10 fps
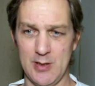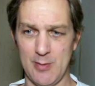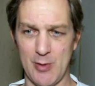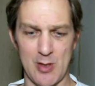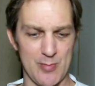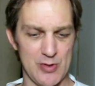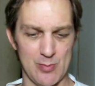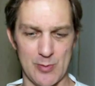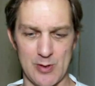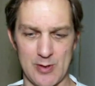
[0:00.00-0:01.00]
I bought them
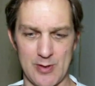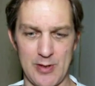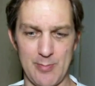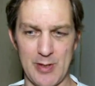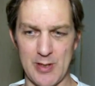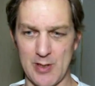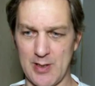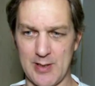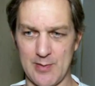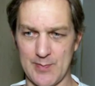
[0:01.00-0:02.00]
somewhere on eBay or out